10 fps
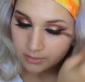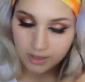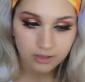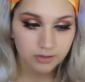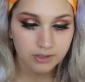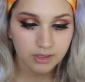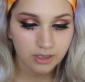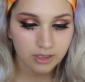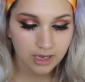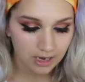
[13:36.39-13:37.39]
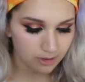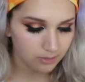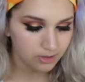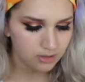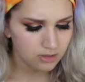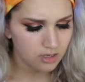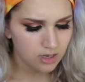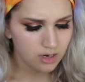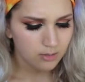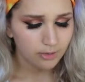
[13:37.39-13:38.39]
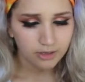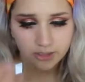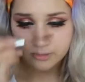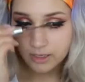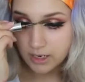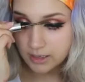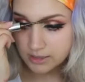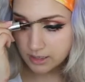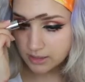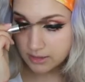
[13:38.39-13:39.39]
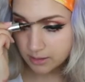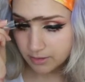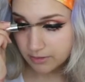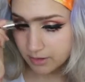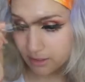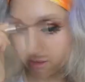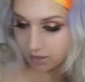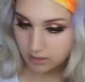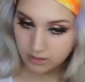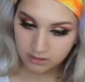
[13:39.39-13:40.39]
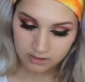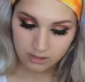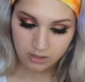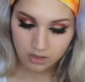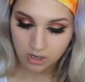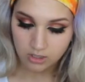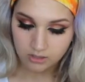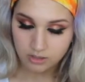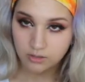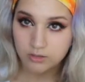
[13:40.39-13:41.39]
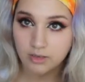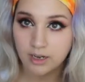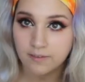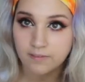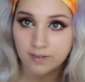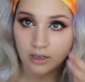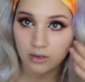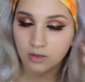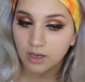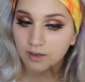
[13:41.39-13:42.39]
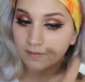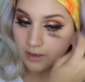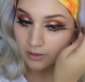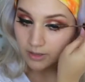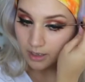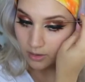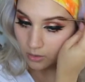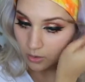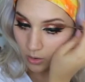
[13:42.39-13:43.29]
I use the Caramel Brow Gel by Anastasia Beverly Hills, and also I found that